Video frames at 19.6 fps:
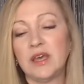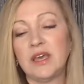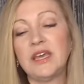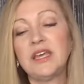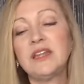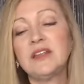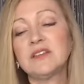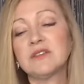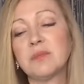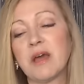
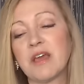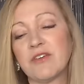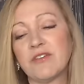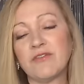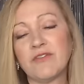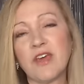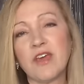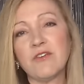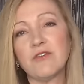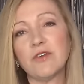It is my
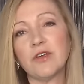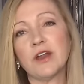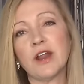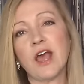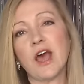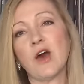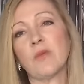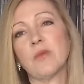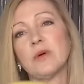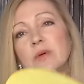favorite
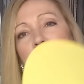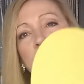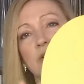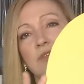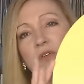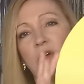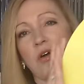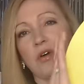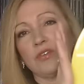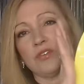album
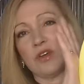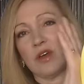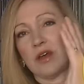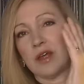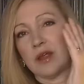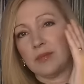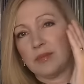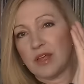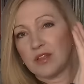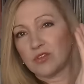of all
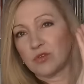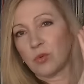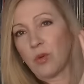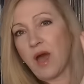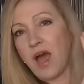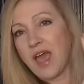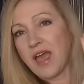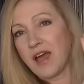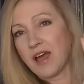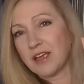time. That's
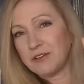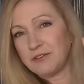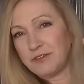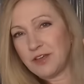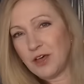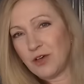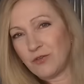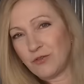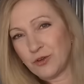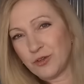why I
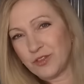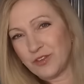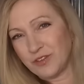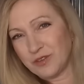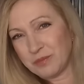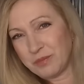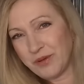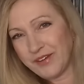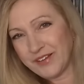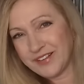fell for
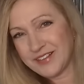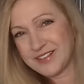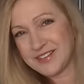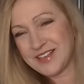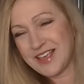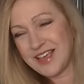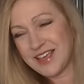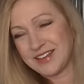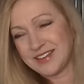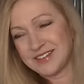this box
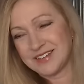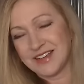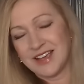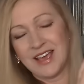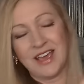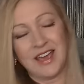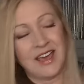set.